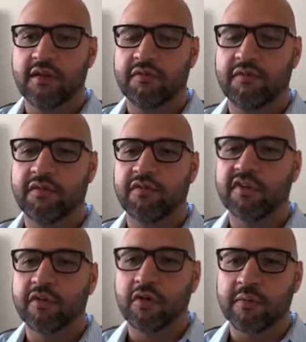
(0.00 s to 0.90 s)

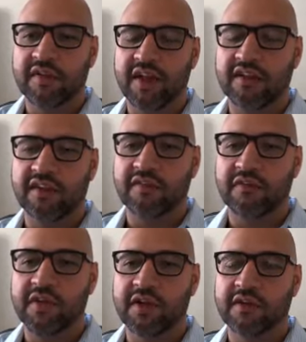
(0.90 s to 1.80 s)
if the
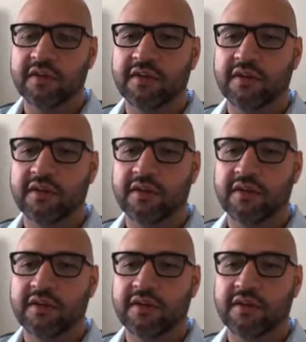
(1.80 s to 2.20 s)
circumstances fit,